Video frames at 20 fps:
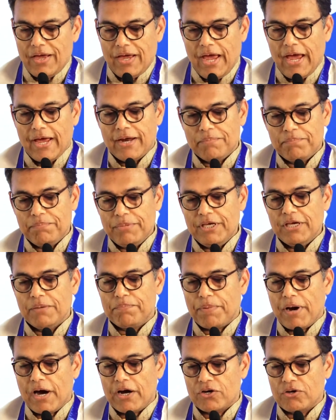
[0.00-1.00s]
and be
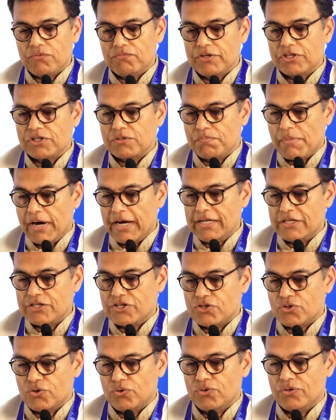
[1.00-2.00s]
a part of this
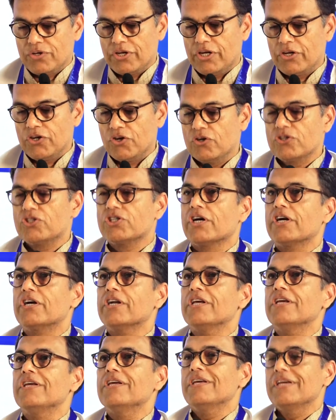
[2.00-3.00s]
milestone in your
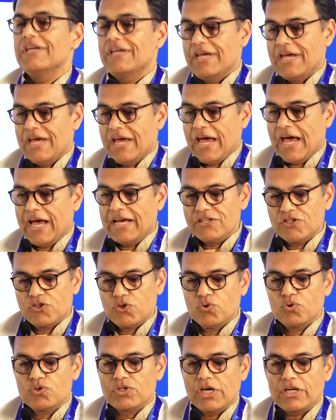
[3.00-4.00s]
journey as
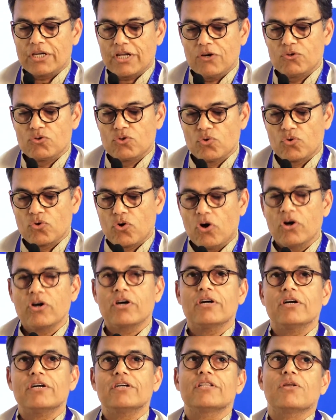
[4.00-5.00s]
you set out to
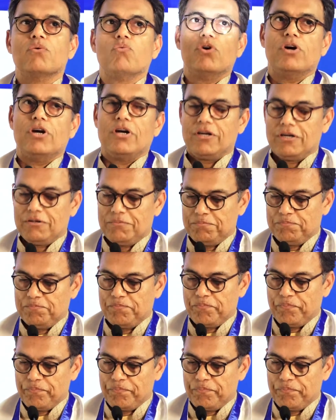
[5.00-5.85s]
conquer the world.